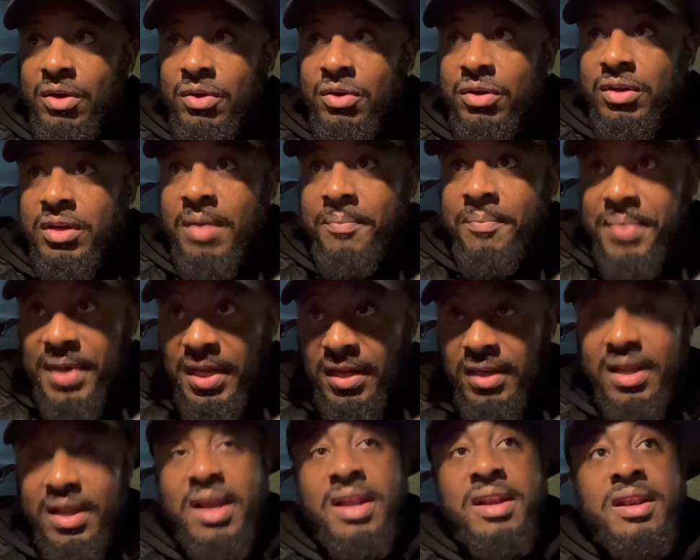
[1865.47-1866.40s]
the
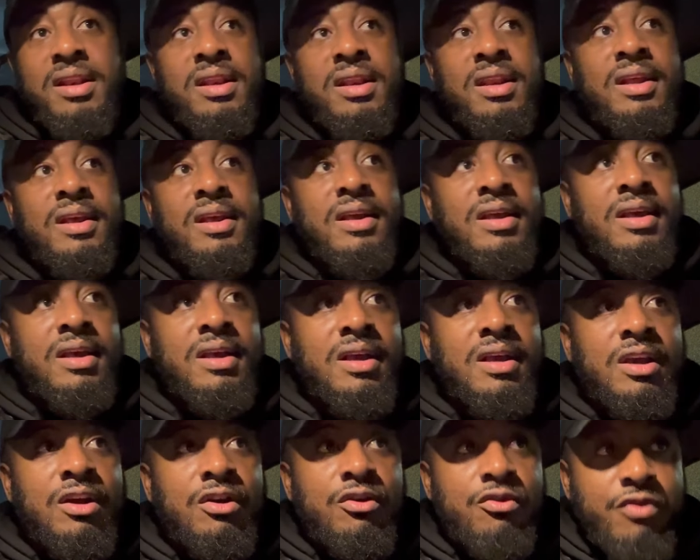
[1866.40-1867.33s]
building,
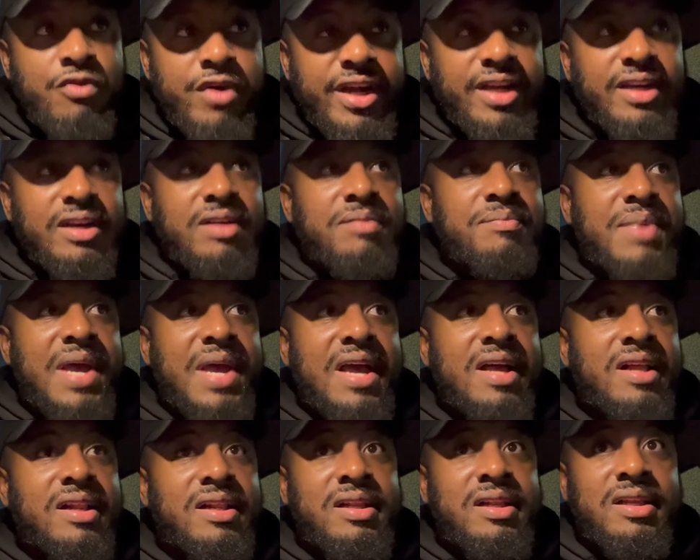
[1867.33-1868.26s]
ring the
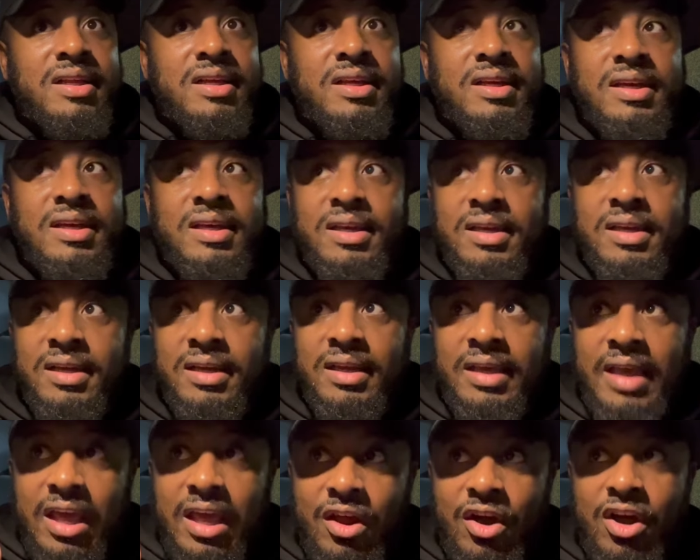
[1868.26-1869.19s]
bell,
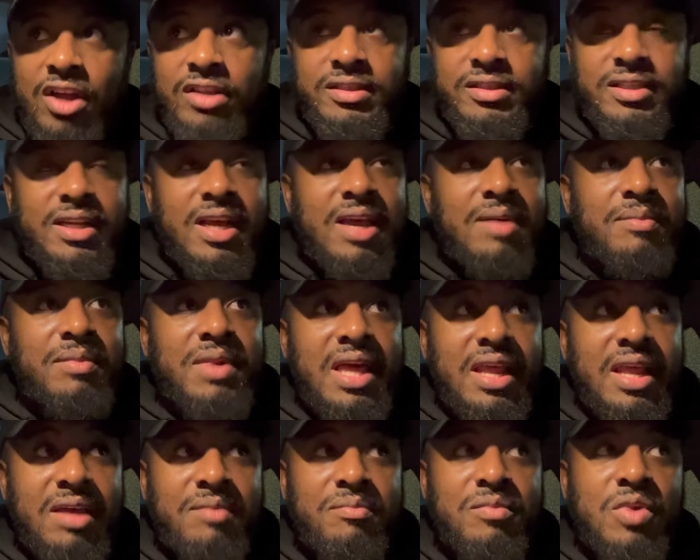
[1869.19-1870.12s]
get on to them,
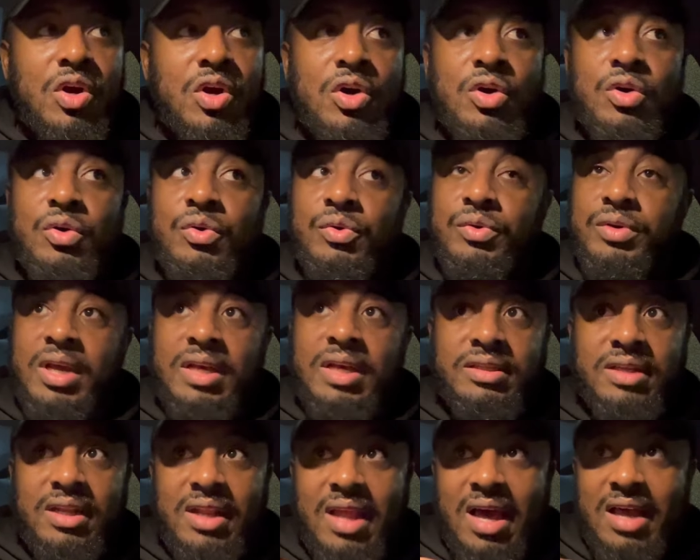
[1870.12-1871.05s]
let them know
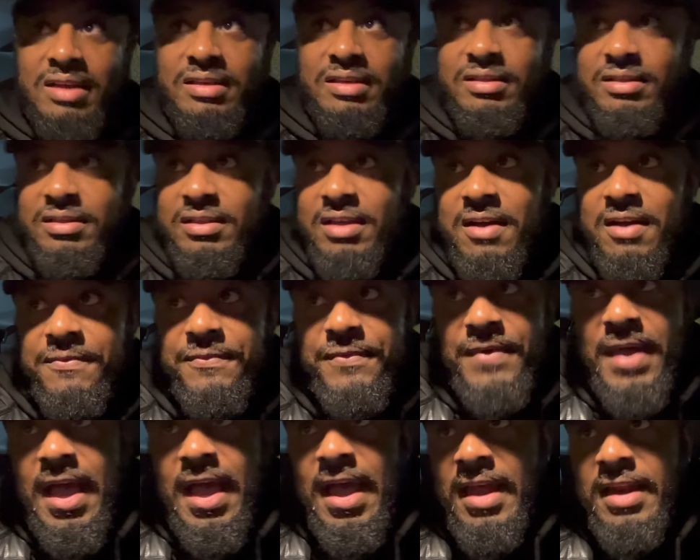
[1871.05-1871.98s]
there's a lot of stuff
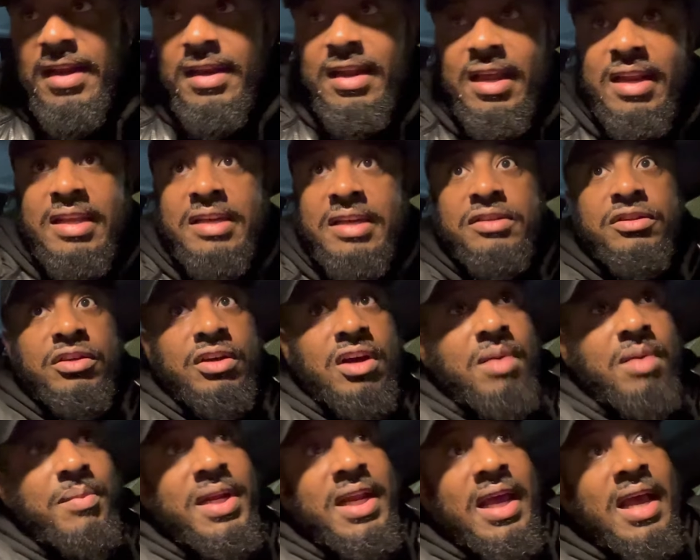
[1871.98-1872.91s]
and they need to
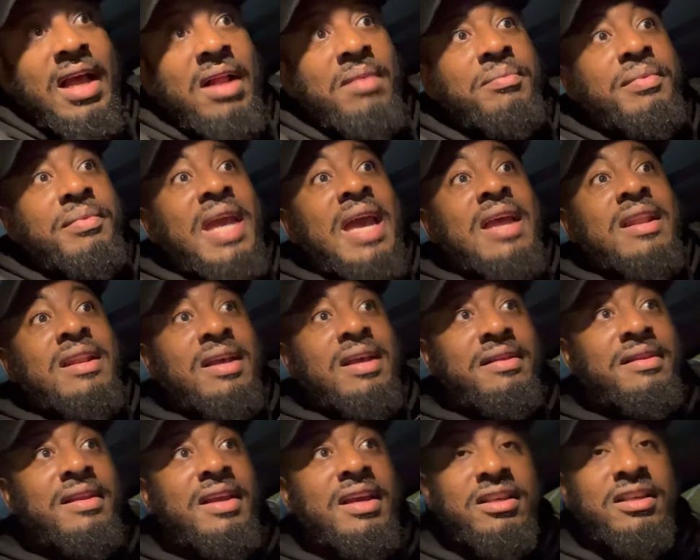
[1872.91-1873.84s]
come and help get their
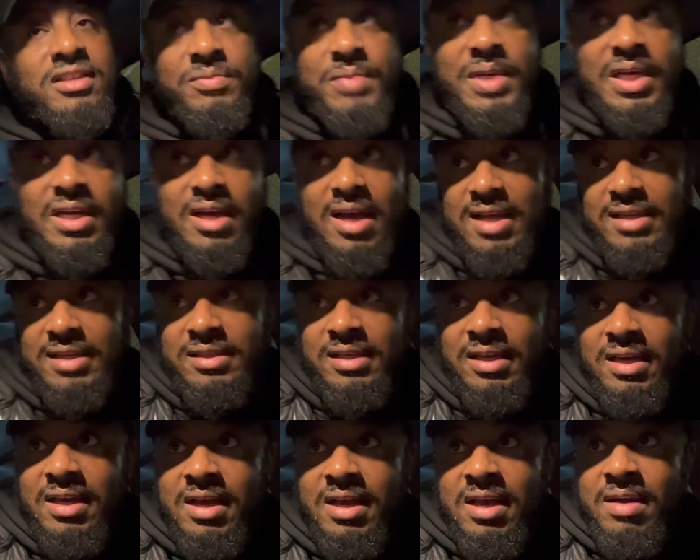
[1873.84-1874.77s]
things because
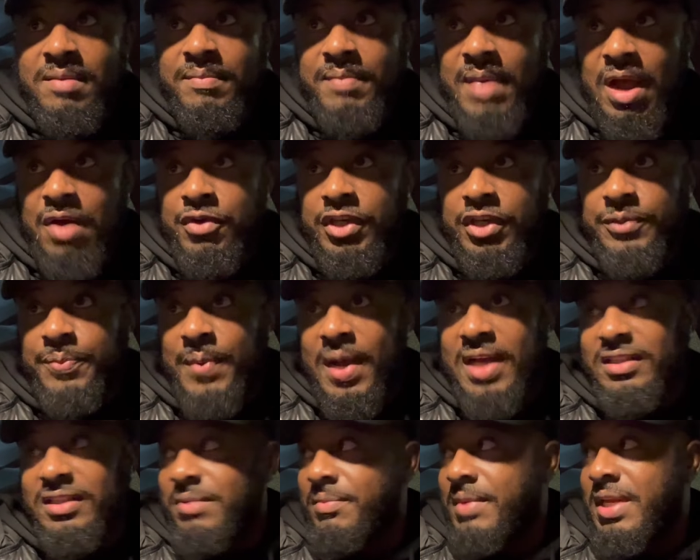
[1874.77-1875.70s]
my
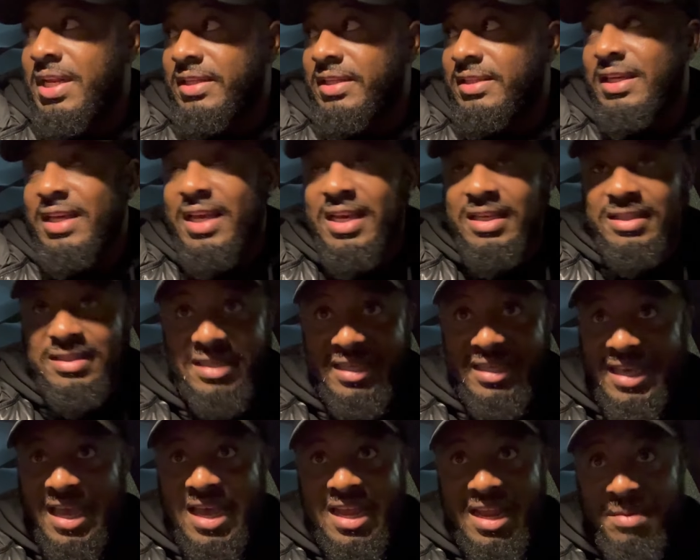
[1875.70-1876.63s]
responsibility is to
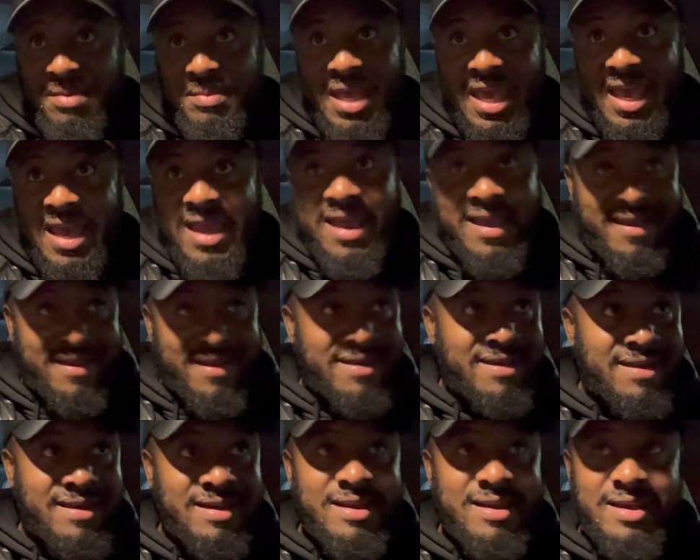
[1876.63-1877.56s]
get them here,
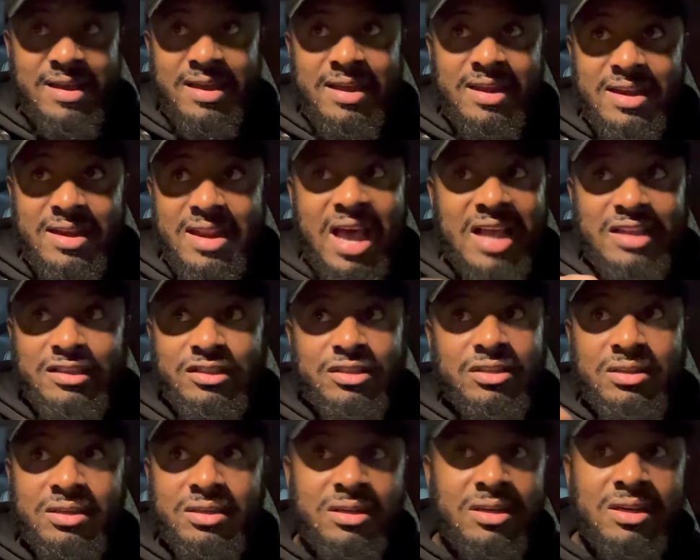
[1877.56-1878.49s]
not
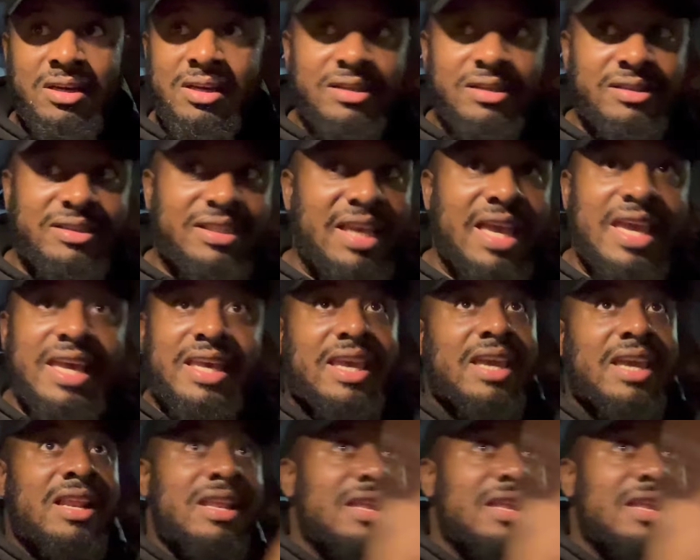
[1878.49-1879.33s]
to take it